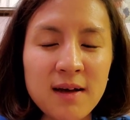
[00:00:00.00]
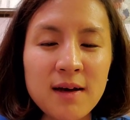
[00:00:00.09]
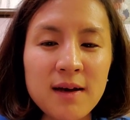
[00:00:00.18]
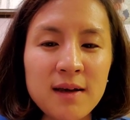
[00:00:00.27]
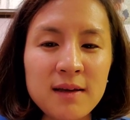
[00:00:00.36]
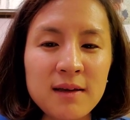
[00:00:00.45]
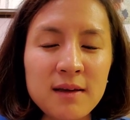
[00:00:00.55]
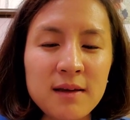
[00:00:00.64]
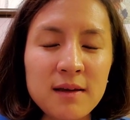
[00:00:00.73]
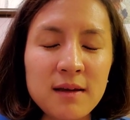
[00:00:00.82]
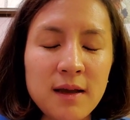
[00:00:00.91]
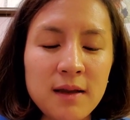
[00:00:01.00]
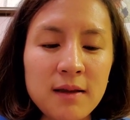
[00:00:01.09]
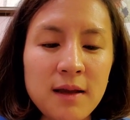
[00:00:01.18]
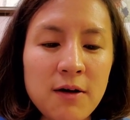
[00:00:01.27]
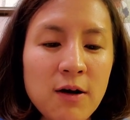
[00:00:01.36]
And
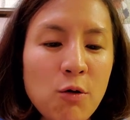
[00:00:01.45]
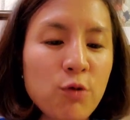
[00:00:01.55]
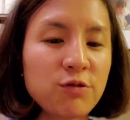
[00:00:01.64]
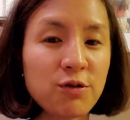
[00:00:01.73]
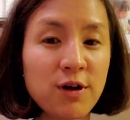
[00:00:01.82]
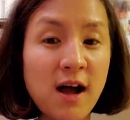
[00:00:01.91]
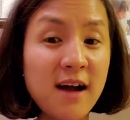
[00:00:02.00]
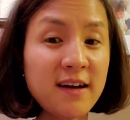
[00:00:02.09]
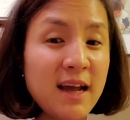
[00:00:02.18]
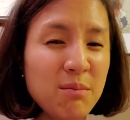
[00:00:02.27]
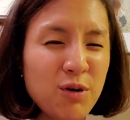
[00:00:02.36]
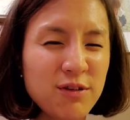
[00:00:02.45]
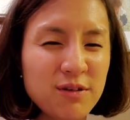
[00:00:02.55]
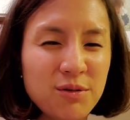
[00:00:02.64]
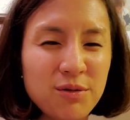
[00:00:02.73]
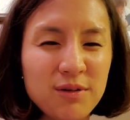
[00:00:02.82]
then there are also cardiac
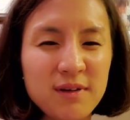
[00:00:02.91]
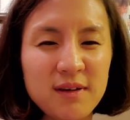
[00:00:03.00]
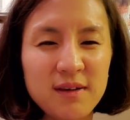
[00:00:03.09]
muscles